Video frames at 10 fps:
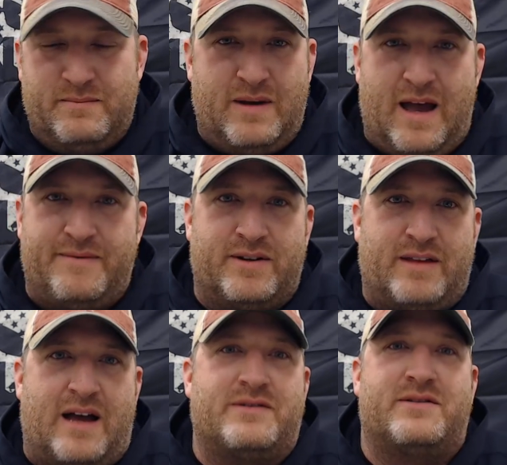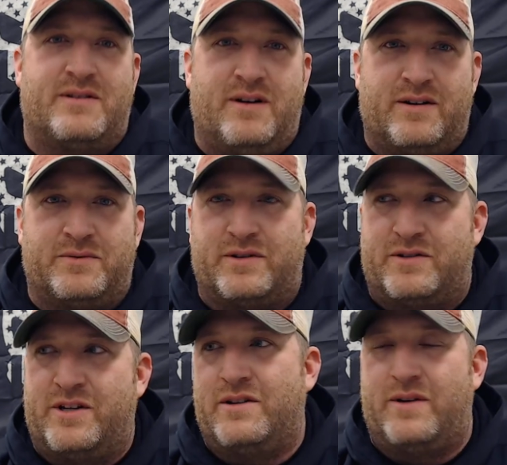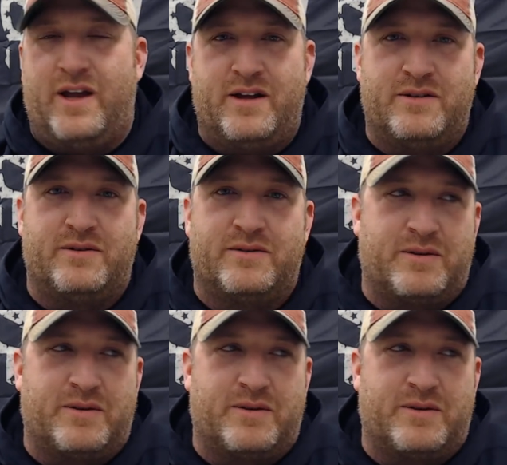having thousands of dollars worth of shit you can't use,